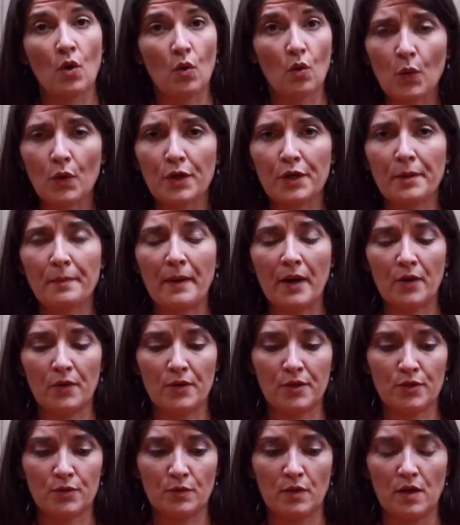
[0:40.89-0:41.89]
or your
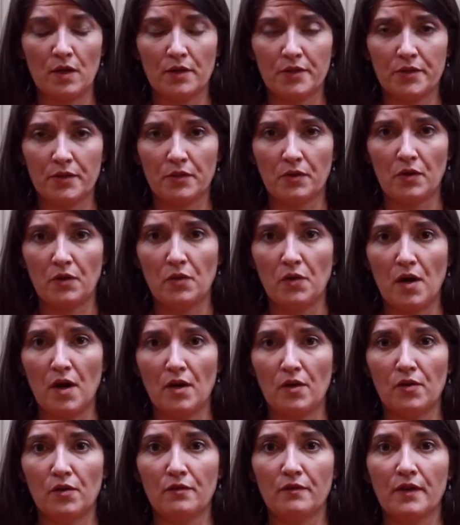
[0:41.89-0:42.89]
powders will also go
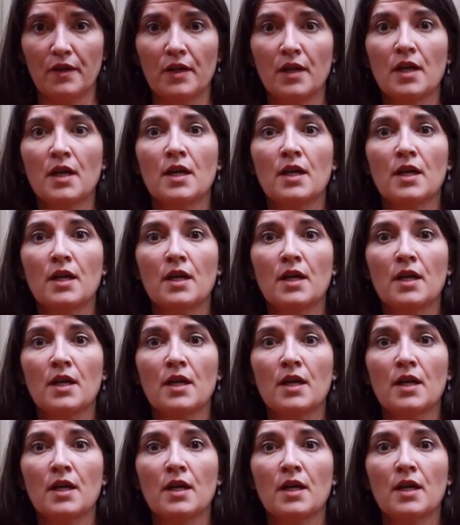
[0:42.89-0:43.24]
all over.